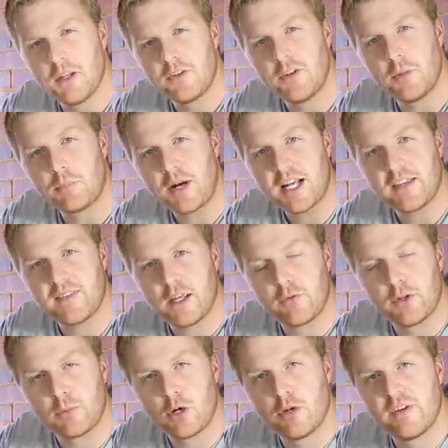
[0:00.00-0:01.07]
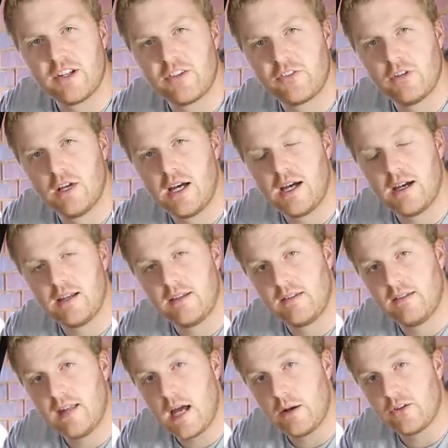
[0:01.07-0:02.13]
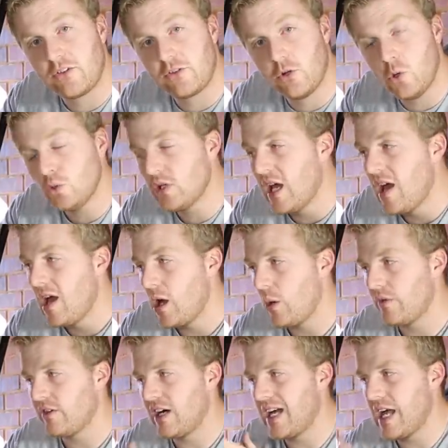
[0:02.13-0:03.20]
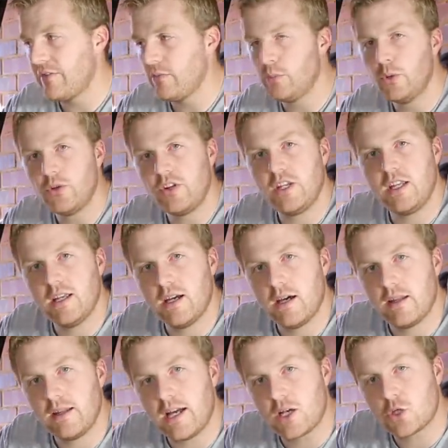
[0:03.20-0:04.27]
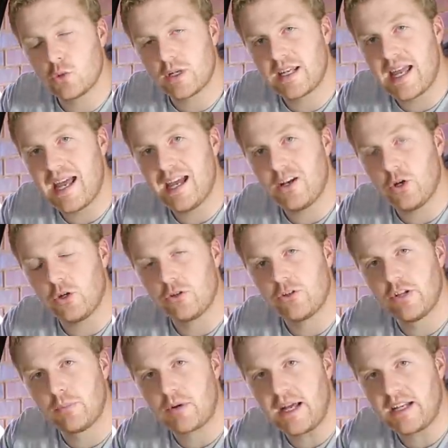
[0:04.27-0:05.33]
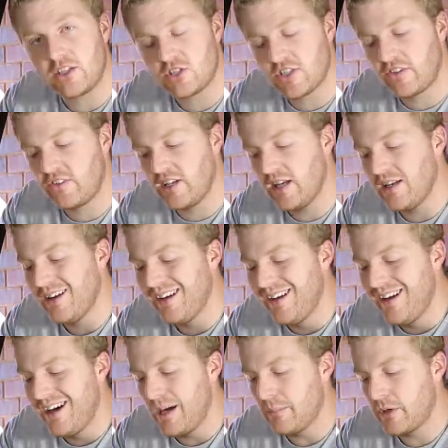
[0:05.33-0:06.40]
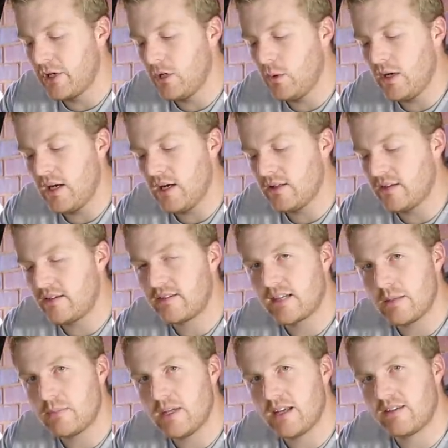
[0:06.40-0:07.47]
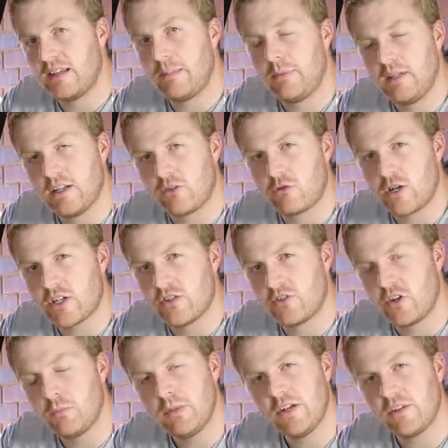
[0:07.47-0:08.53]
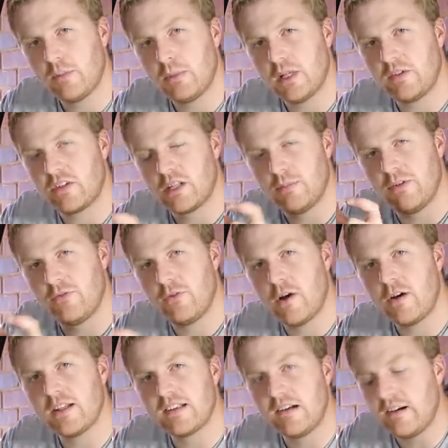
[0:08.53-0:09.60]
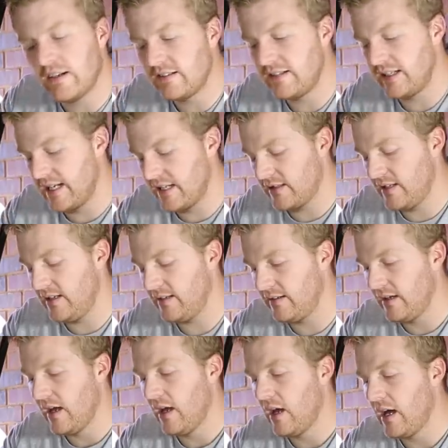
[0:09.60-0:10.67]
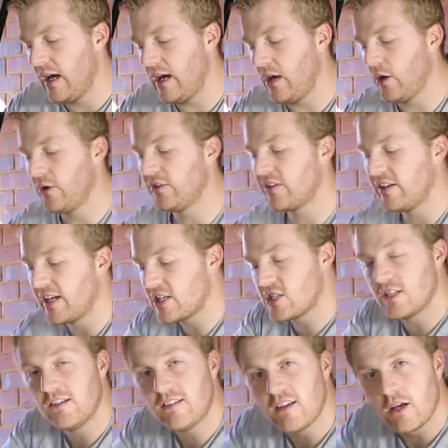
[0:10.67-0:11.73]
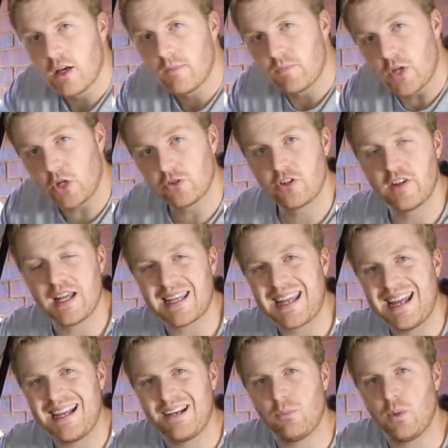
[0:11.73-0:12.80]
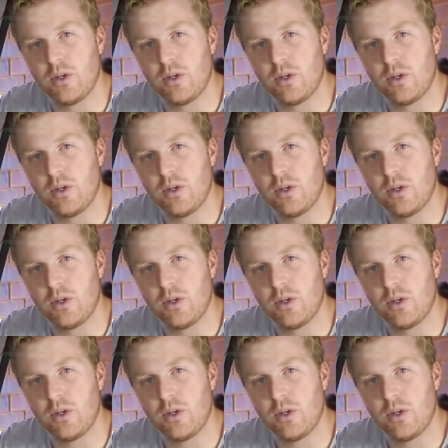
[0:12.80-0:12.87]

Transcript: So the bracket there for the Provent is now installed. However, I haven't put the actual can onto the bracket just yet. I'm going to just skip that step in the instructions just because I believe it's going to be very tight to get these hose connections onto that can